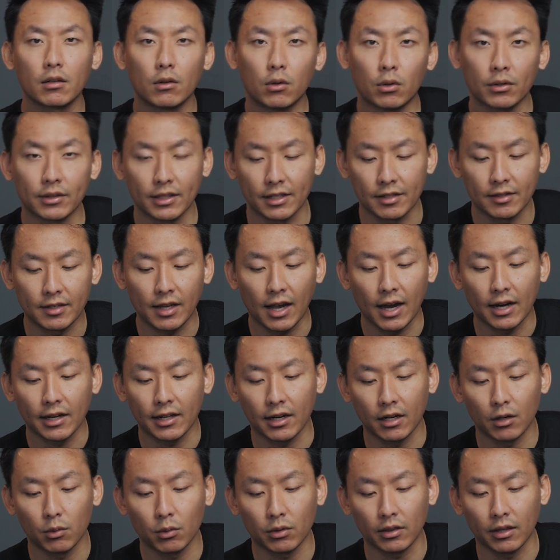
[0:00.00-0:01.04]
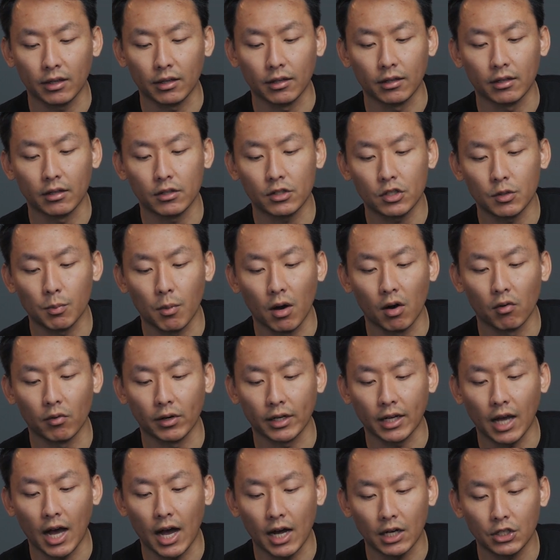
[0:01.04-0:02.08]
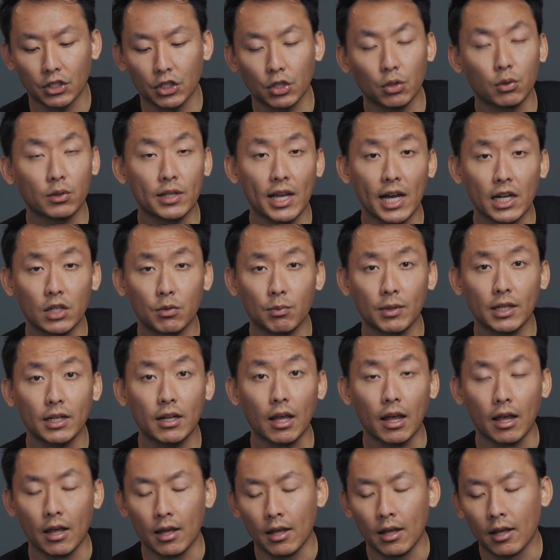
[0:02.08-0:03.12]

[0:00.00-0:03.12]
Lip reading: on the side here with a small rig hot shoe attachment.